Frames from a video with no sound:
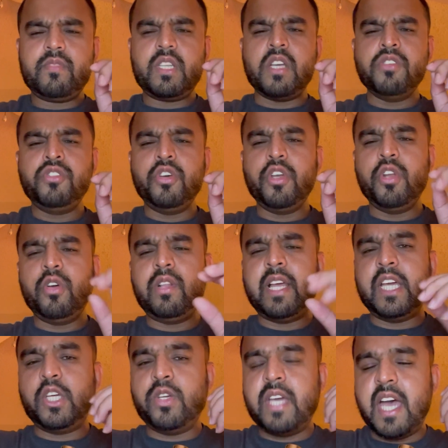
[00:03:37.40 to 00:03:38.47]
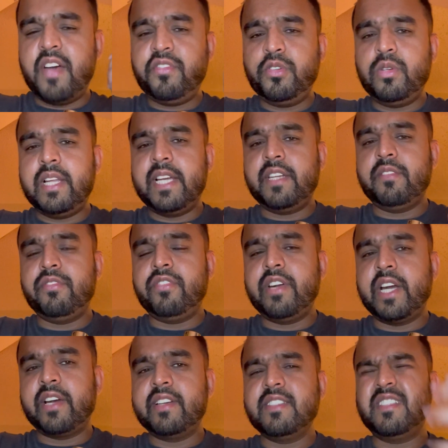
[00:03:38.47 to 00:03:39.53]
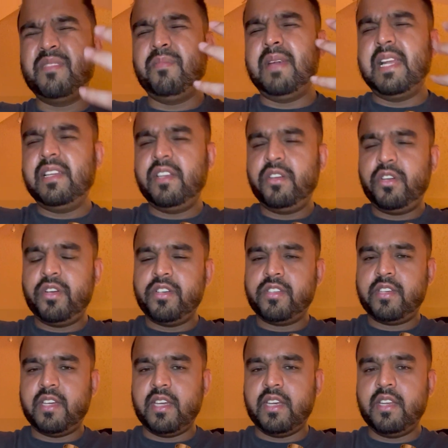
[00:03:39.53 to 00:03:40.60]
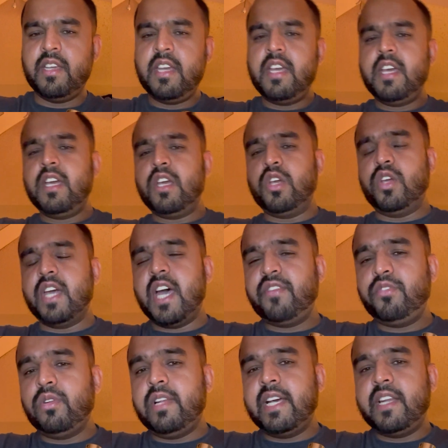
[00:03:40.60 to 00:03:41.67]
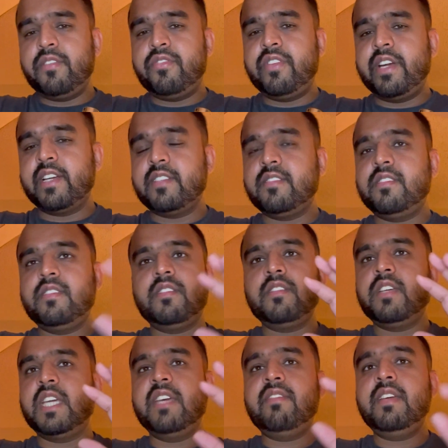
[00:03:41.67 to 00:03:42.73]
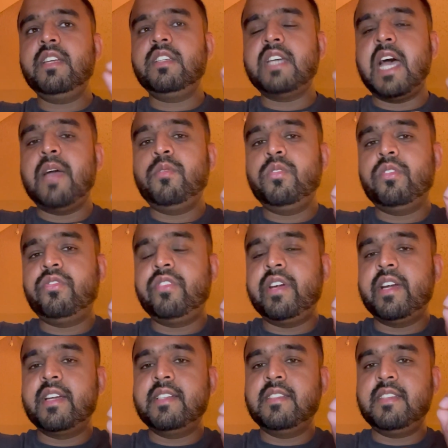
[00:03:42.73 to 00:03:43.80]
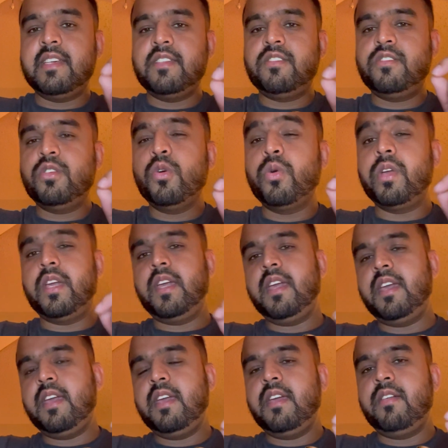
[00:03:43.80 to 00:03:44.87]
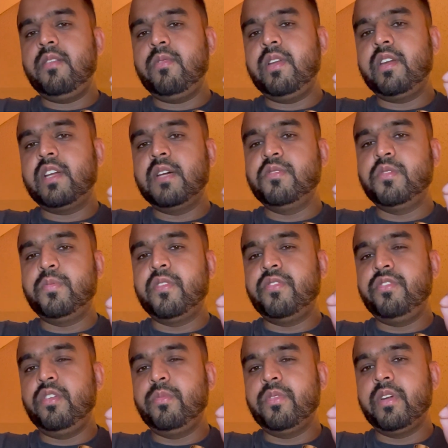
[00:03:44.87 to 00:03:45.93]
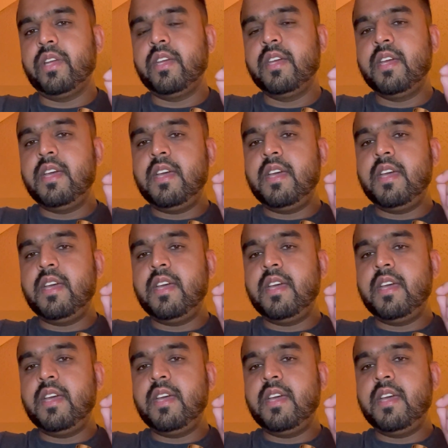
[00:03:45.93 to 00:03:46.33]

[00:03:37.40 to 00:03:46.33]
So like, you have to let a fragrance melt into your skin. You have to let a fragrance, giving time to a fragrance is so key when it comes to perfumery.